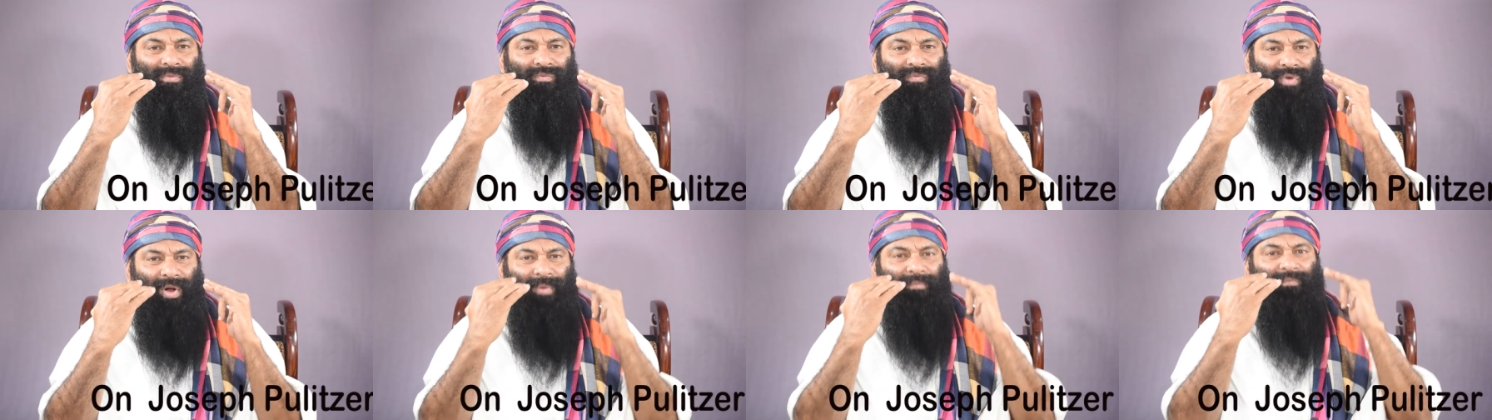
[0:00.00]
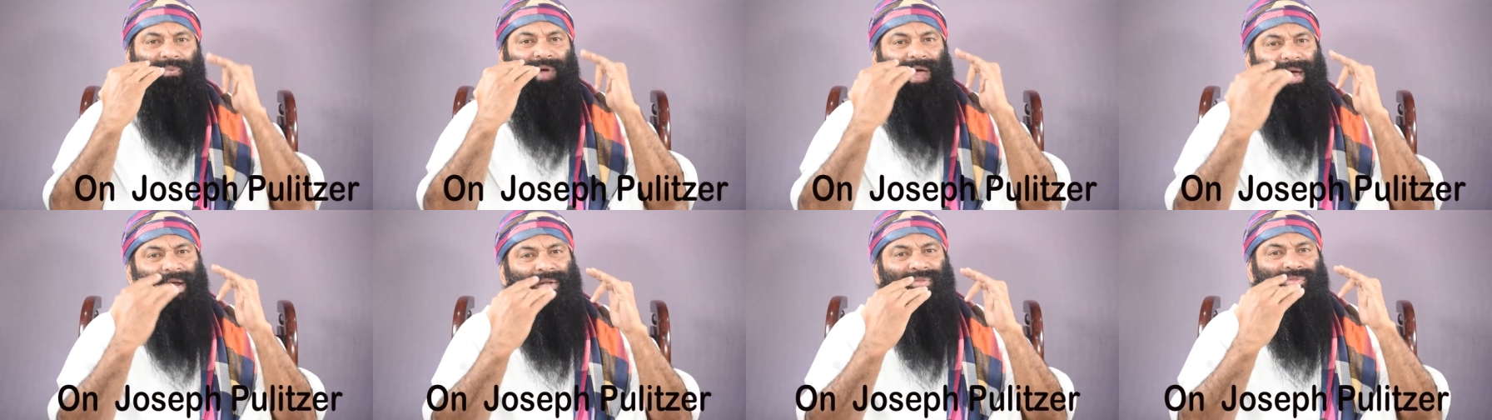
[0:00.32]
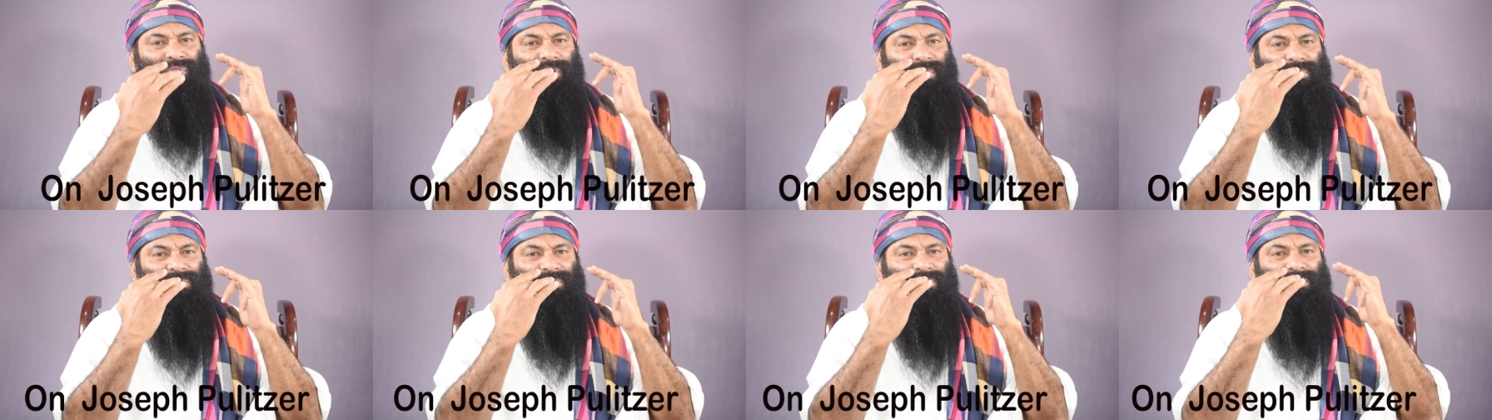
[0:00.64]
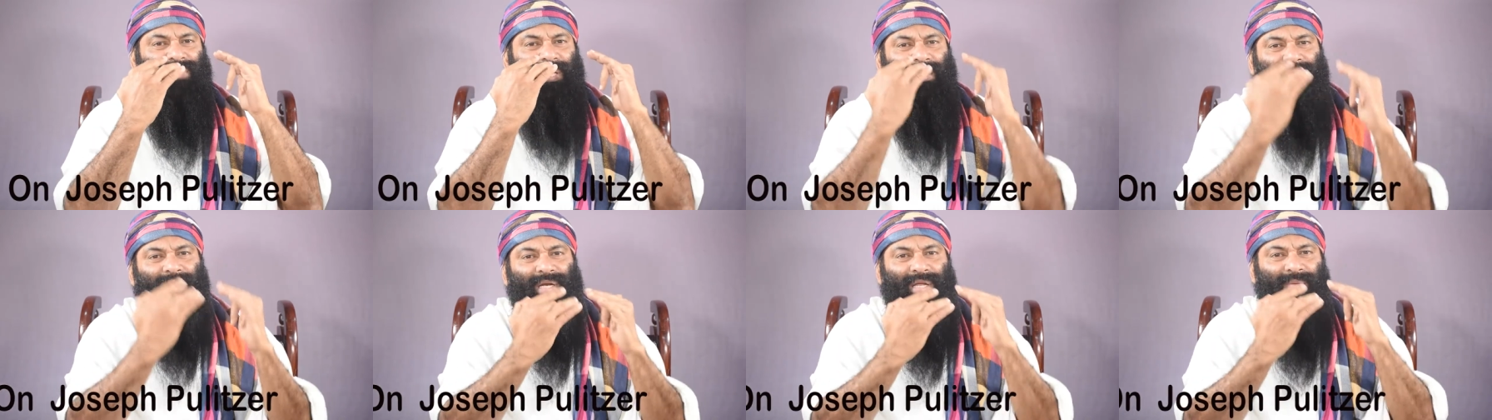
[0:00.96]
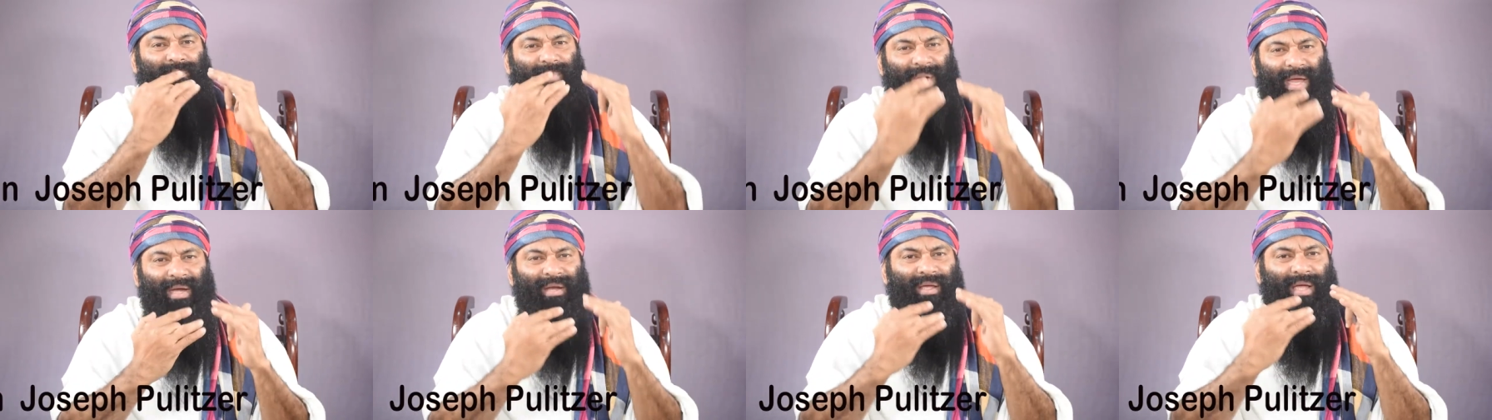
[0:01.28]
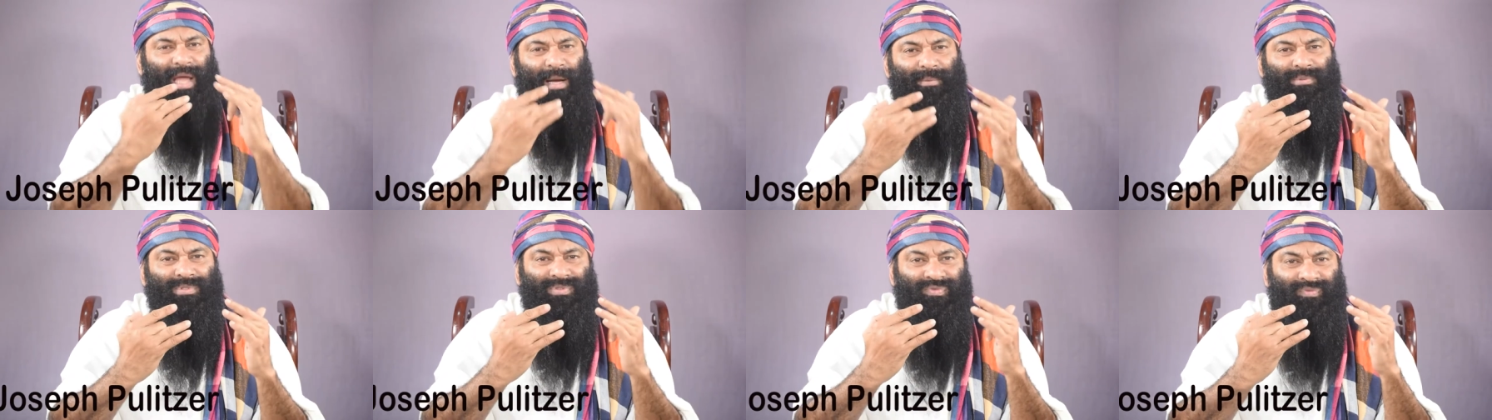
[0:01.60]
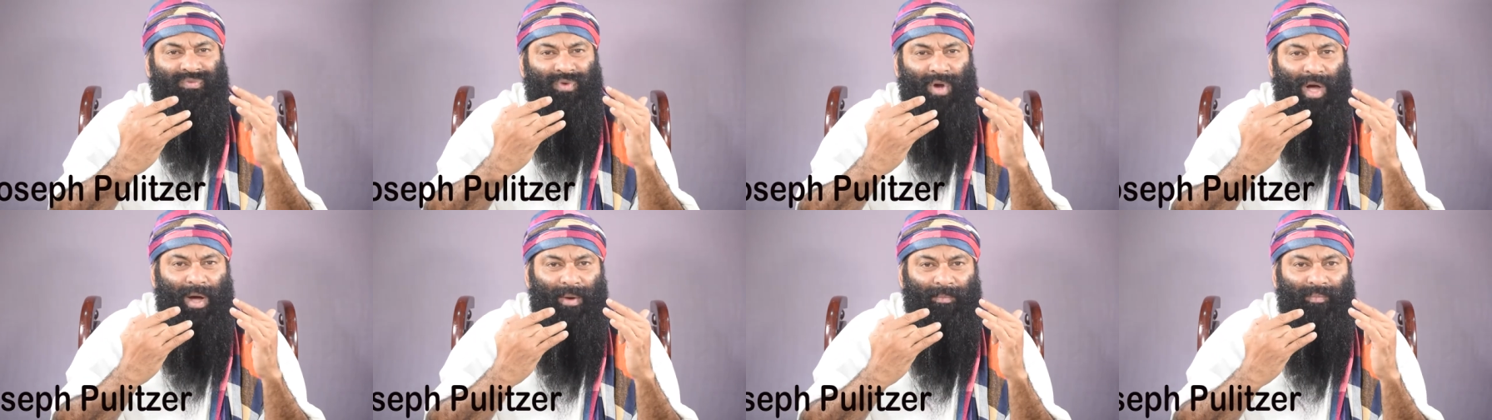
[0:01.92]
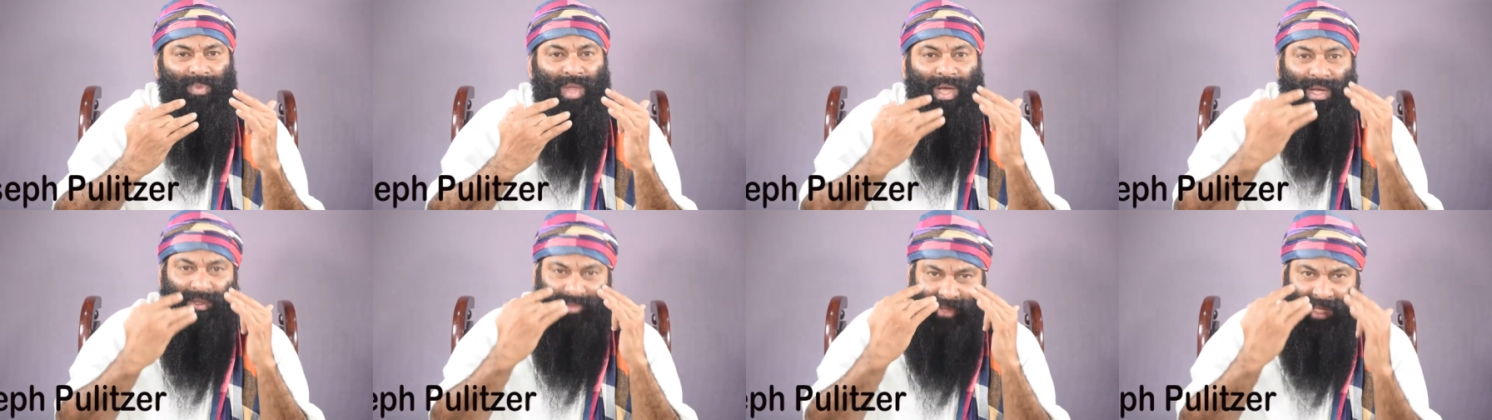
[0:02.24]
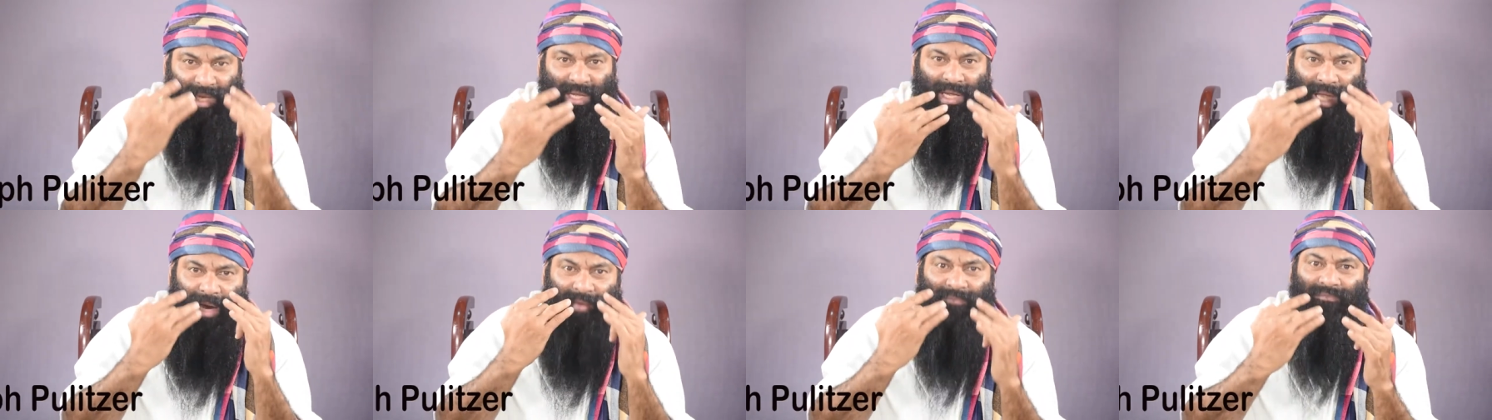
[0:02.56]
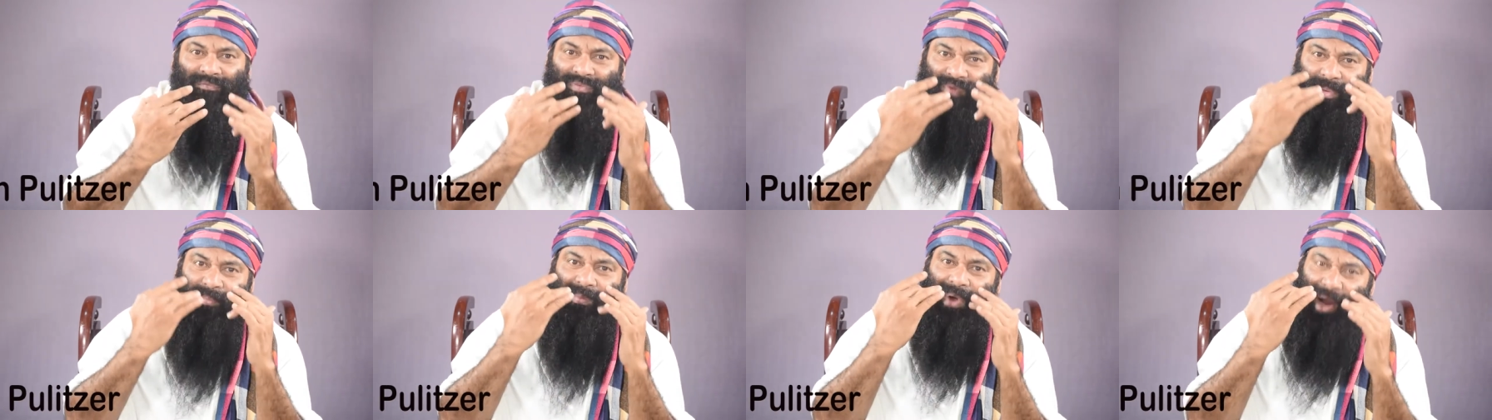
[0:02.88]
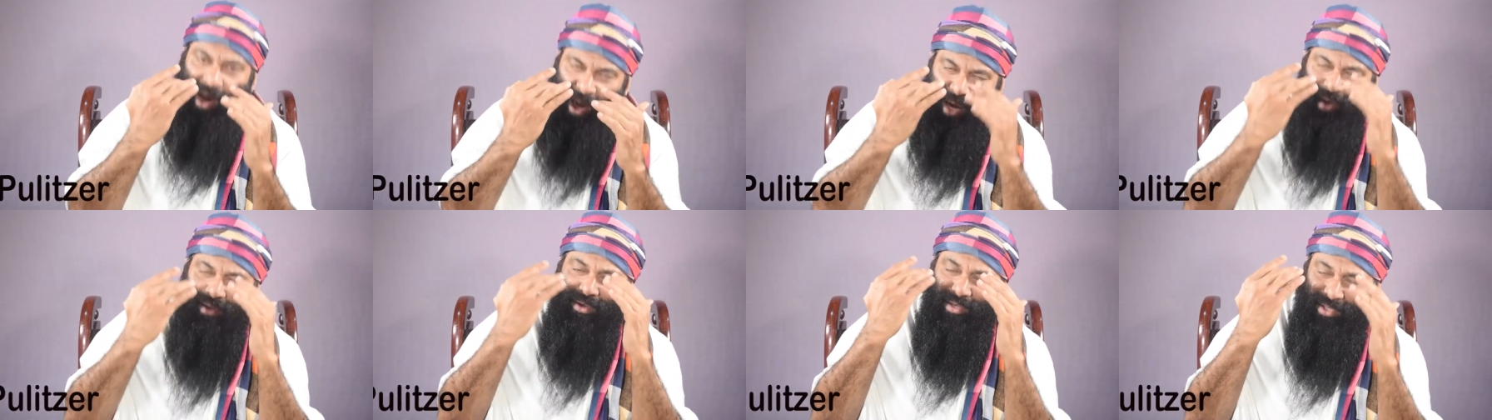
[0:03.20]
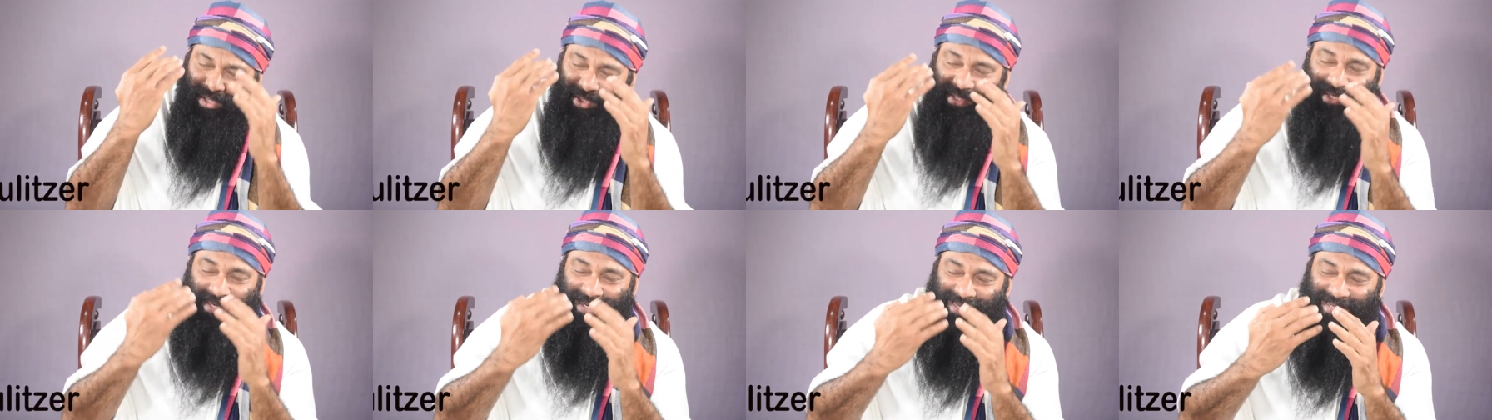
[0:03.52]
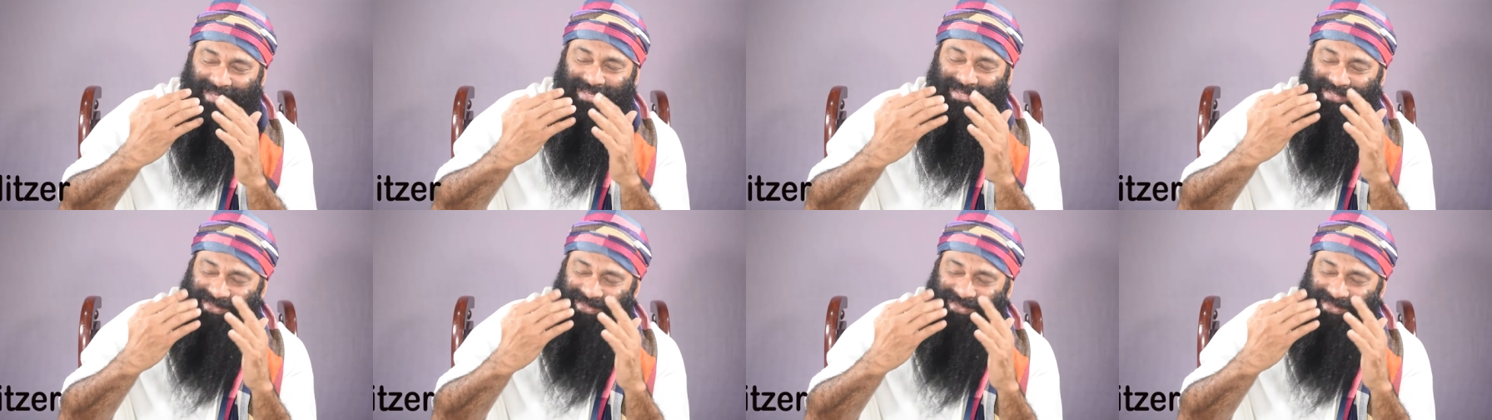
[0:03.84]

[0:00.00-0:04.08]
from where these hungry men comes from? They come from Hungary.